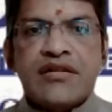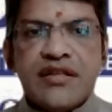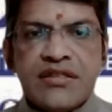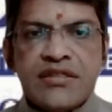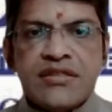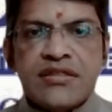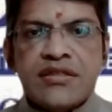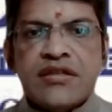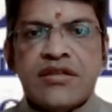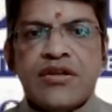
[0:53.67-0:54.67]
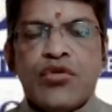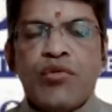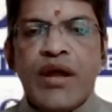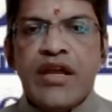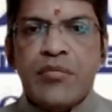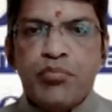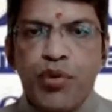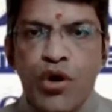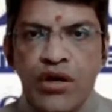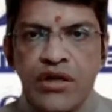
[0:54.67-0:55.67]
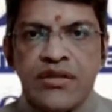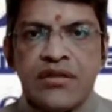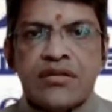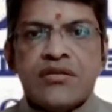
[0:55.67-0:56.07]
this very important